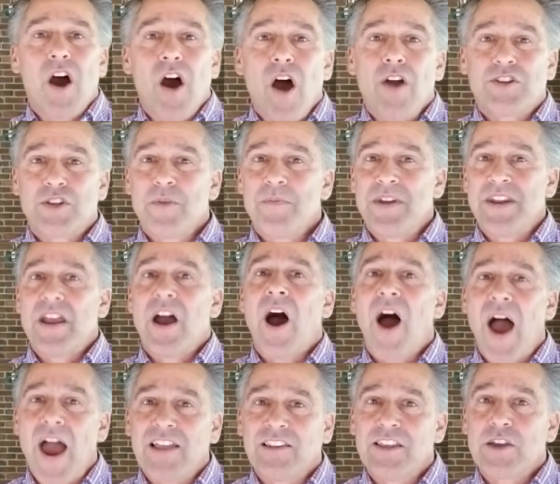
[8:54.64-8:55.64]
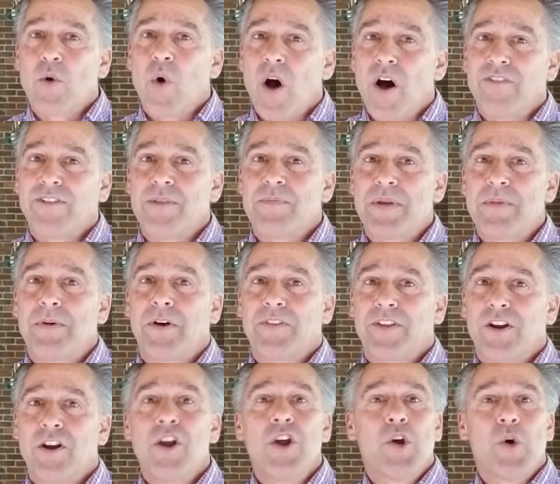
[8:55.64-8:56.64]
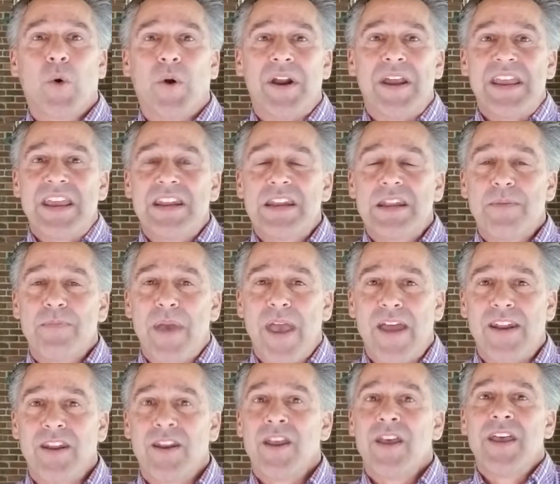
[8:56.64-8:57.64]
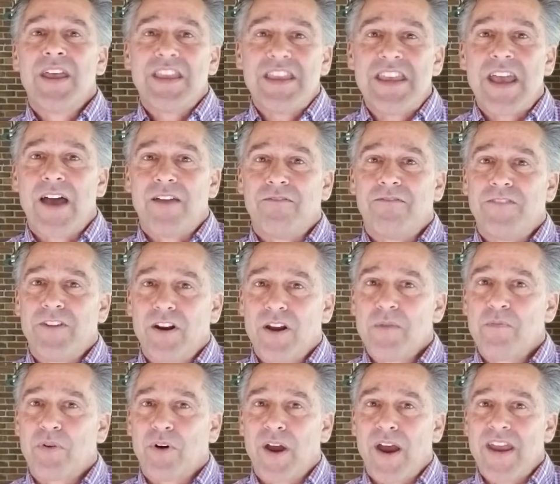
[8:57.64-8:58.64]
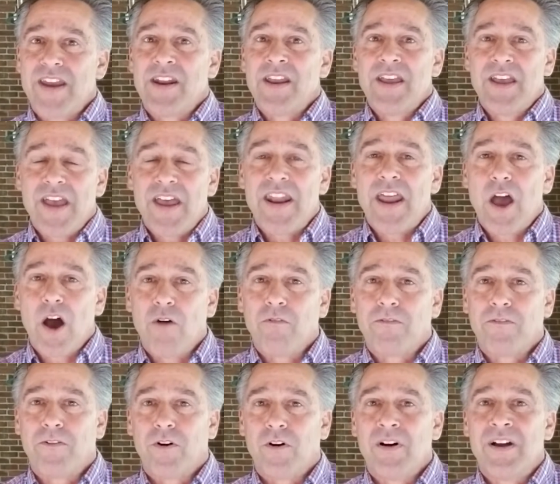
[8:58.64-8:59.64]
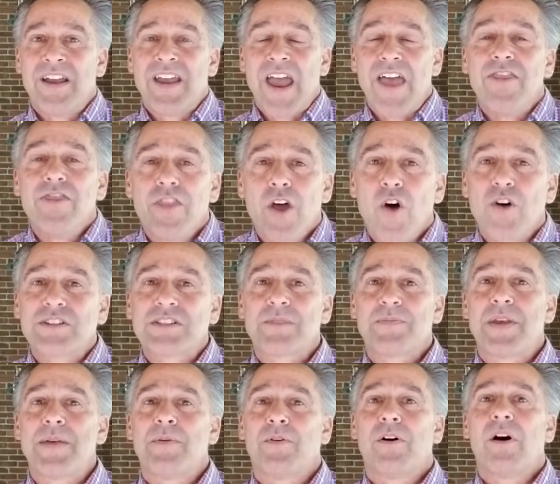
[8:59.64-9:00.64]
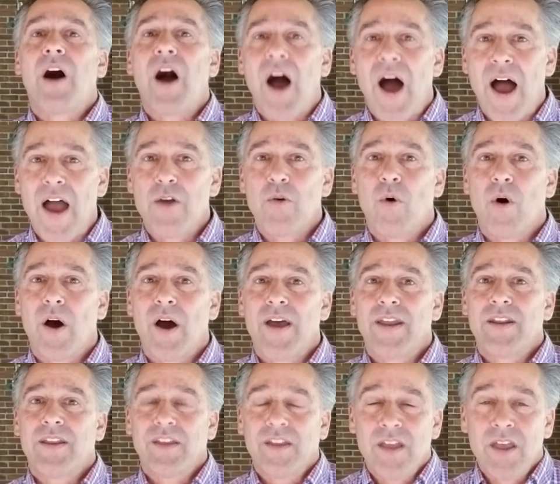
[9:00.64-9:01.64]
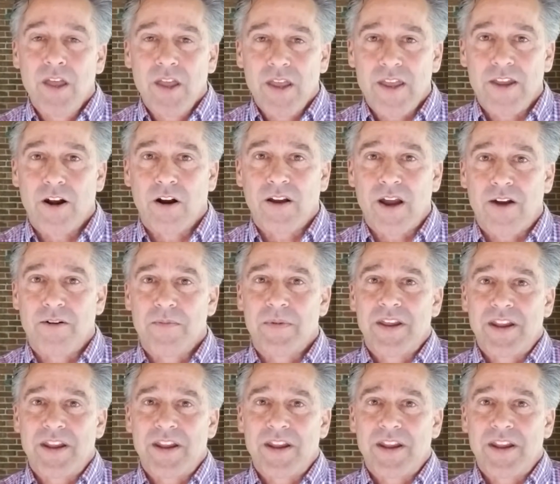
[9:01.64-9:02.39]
too many highly qualified people out there who are independent, yet very bright and helpful, and those are the people I want in our government,